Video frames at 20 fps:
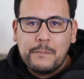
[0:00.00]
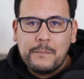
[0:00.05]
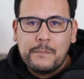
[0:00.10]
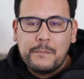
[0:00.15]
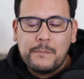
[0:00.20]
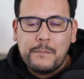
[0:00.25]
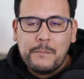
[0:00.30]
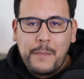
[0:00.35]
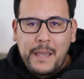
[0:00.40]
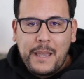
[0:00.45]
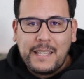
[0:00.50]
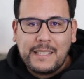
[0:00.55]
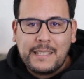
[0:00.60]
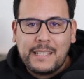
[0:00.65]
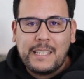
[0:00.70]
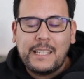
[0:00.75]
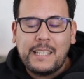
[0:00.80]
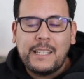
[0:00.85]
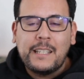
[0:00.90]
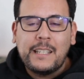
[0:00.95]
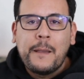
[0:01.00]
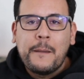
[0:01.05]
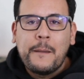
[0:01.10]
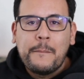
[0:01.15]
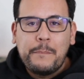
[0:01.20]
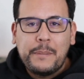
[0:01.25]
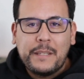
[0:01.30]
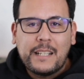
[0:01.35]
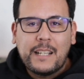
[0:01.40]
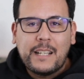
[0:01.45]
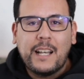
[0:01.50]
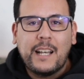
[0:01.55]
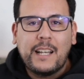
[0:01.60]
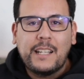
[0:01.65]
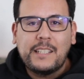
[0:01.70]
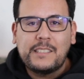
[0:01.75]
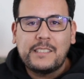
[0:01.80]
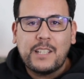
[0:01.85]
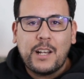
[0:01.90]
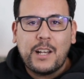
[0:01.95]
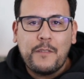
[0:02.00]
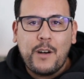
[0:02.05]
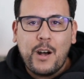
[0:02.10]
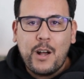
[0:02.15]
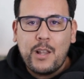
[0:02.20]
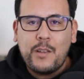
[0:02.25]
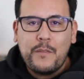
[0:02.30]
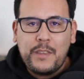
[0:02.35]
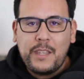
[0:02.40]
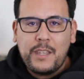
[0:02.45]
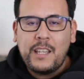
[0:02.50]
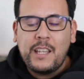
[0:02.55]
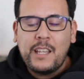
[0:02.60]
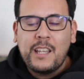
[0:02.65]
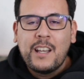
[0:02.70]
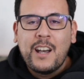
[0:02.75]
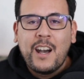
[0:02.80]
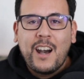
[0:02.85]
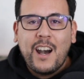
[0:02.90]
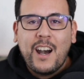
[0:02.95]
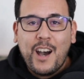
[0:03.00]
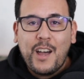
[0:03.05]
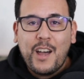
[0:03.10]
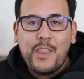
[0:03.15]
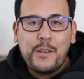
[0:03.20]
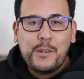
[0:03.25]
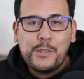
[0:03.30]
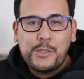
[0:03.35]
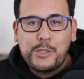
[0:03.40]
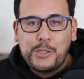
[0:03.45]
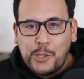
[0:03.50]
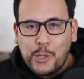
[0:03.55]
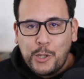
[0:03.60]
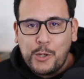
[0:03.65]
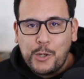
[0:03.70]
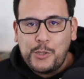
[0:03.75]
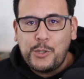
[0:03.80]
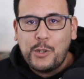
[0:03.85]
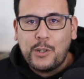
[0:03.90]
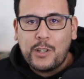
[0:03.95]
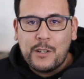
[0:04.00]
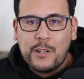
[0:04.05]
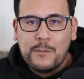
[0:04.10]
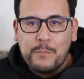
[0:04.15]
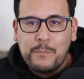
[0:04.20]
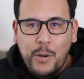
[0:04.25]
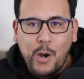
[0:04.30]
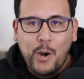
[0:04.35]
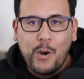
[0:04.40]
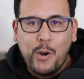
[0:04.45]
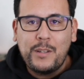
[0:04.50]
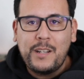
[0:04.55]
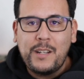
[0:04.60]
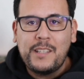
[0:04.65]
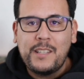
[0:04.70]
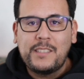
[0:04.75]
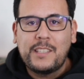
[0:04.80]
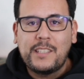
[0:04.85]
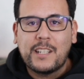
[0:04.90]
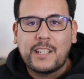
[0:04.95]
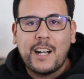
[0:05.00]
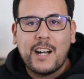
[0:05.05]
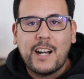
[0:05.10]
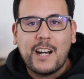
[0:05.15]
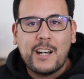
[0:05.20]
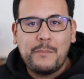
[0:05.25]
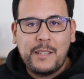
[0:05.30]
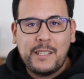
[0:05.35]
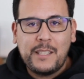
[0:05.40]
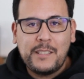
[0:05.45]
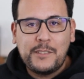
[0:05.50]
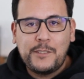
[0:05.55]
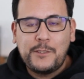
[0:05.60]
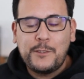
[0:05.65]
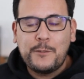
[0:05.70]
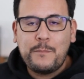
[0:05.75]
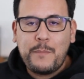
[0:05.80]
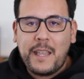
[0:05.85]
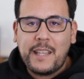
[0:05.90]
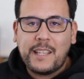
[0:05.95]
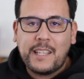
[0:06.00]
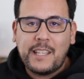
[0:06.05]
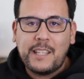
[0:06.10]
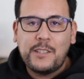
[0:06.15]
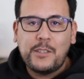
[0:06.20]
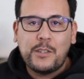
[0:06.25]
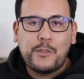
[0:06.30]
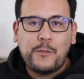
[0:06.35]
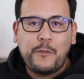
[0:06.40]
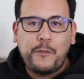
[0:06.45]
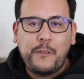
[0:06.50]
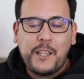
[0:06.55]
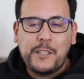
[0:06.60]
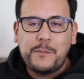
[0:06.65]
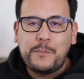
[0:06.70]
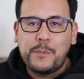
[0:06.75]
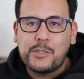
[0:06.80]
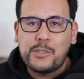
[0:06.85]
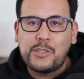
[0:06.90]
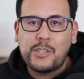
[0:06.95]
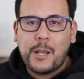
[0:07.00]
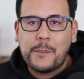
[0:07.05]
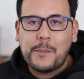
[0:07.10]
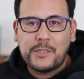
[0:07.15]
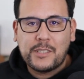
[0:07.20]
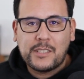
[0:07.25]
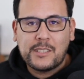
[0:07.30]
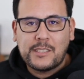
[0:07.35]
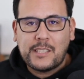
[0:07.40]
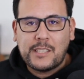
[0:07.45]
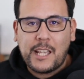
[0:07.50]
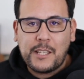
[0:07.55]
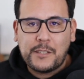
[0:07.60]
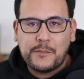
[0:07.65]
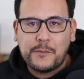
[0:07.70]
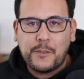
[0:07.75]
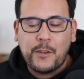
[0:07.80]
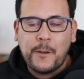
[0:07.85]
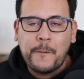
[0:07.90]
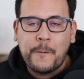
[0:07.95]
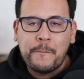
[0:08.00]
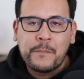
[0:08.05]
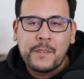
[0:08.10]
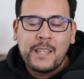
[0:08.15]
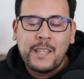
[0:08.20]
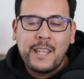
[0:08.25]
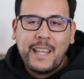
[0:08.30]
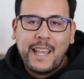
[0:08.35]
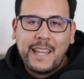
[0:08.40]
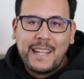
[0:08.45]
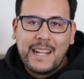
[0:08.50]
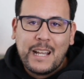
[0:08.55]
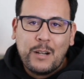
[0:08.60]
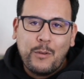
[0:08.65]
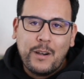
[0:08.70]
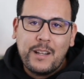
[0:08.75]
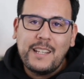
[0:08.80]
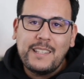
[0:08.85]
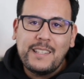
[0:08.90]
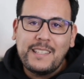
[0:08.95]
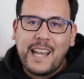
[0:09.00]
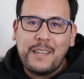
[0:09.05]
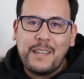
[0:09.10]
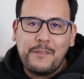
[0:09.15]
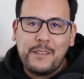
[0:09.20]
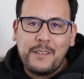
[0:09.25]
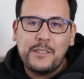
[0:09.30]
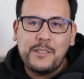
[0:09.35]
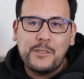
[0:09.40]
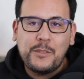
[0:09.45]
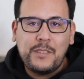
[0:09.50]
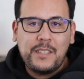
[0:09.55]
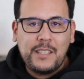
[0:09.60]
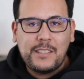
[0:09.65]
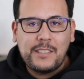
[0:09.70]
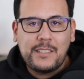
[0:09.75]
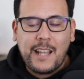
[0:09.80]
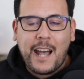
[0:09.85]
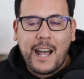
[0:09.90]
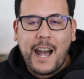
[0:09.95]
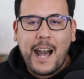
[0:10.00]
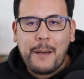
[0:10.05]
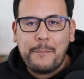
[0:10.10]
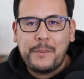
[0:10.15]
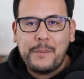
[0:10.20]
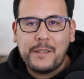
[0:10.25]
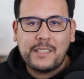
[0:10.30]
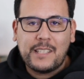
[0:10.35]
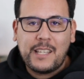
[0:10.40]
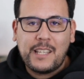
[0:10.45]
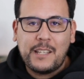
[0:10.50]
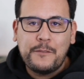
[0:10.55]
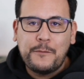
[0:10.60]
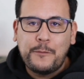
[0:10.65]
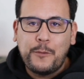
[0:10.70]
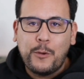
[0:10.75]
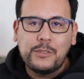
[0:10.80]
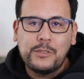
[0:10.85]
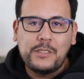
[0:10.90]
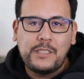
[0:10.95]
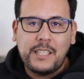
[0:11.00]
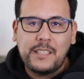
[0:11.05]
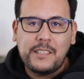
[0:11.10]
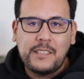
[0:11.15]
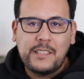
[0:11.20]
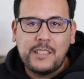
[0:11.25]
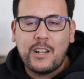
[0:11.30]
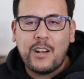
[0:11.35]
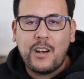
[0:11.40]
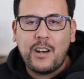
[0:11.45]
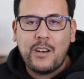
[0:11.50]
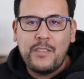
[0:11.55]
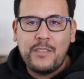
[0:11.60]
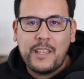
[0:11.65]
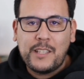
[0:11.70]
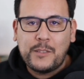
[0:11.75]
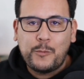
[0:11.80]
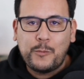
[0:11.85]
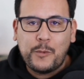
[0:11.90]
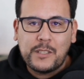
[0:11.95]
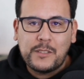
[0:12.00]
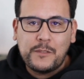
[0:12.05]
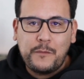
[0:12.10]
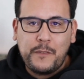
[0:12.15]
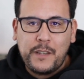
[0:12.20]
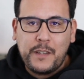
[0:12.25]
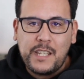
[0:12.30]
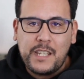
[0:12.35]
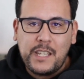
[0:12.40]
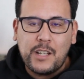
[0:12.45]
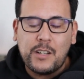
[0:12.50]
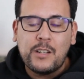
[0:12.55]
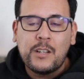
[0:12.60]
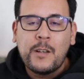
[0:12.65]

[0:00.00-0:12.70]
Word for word: mainly because of all of the other social components that come into making your Facebook Shop successful. And I want to dive into these topics in full detail on this week's video.